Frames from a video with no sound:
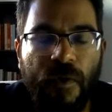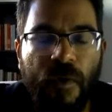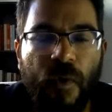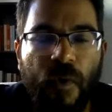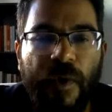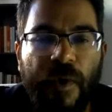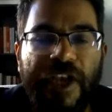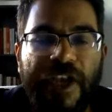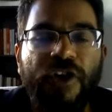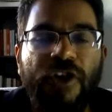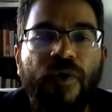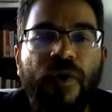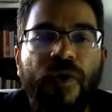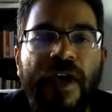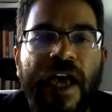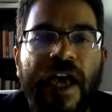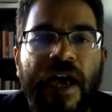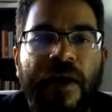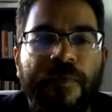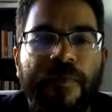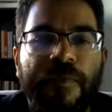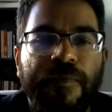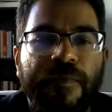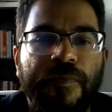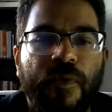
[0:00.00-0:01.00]
when you
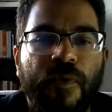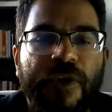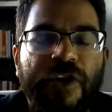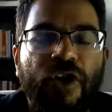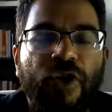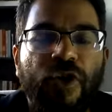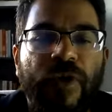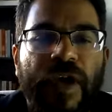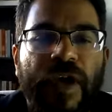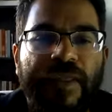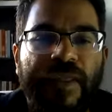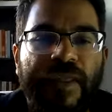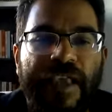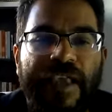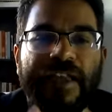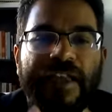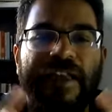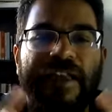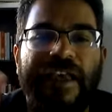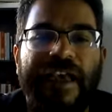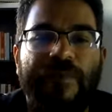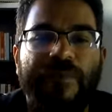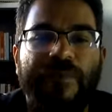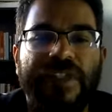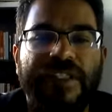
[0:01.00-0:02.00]
look at the
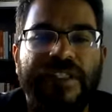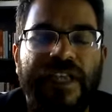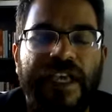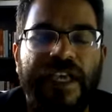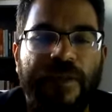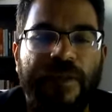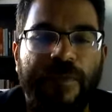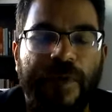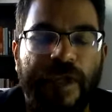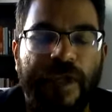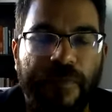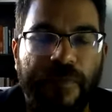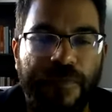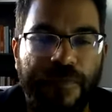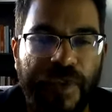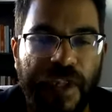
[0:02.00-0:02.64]
income statement